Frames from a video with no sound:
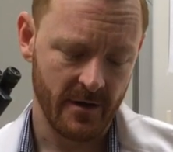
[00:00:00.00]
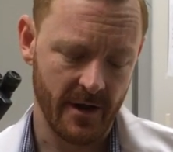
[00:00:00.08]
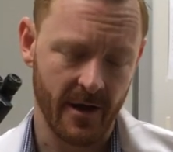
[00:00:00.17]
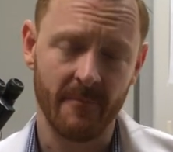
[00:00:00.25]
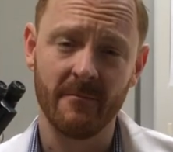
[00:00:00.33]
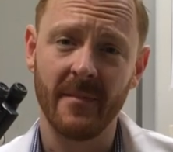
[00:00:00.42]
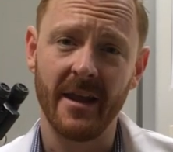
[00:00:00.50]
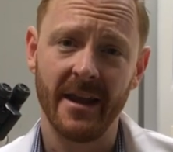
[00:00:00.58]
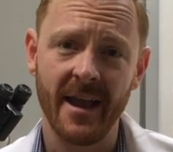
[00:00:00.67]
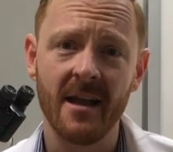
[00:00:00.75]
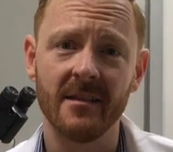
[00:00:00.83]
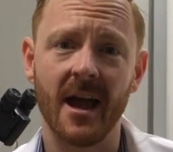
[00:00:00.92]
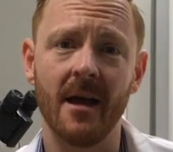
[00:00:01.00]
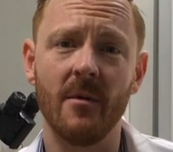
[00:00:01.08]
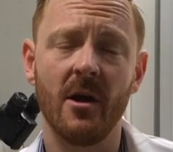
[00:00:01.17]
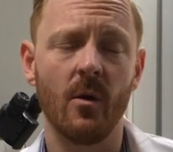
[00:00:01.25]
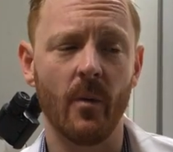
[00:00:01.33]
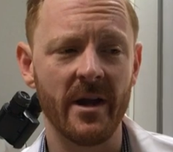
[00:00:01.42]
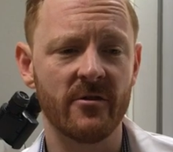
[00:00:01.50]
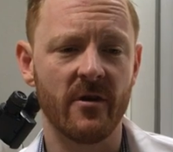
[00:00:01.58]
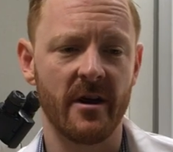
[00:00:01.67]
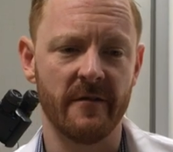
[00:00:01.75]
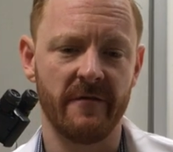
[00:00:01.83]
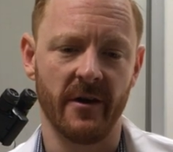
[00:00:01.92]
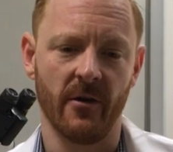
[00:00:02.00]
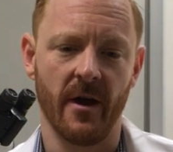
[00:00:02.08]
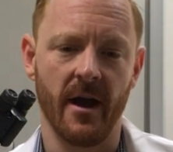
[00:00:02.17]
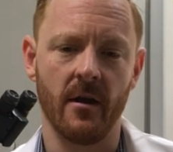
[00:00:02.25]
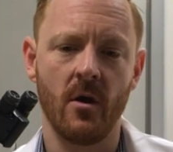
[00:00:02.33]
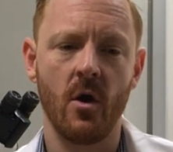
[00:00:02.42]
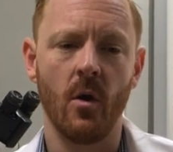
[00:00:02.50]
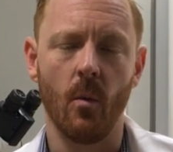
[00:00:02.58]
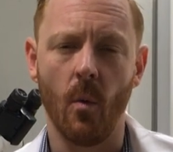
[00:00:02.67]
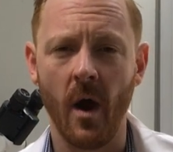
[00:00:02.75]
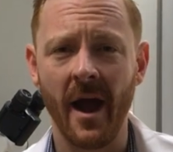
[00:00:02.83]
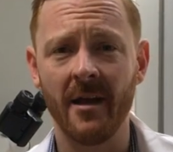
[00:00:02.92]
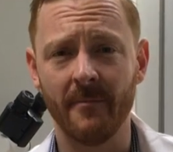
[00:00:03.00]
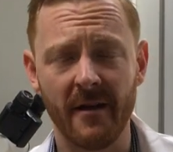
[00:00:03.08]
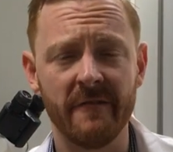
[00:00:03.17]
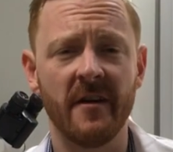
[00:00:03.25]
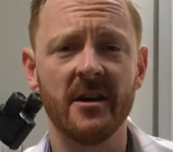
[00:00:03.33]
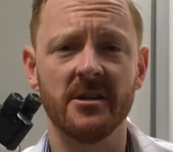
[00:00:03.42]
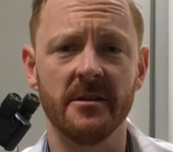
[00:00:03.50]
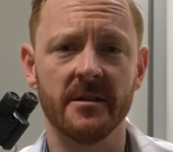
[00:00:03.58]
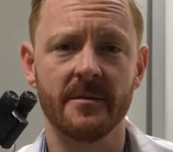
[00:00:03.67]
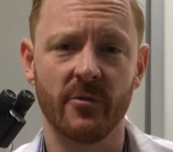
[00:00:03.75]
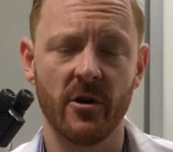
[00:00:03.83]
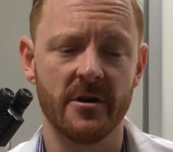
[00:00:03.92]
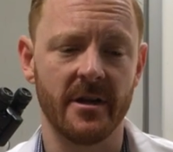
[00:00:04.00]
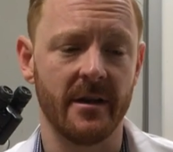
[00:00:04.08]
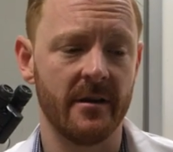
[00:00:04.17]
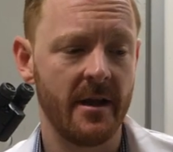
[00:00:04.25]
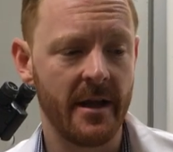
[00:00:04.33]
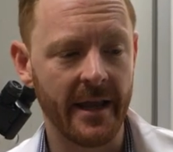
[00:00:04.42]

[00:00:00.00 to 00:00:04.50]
Now, in our lab, we're trying to figure out why a malfunction in this protein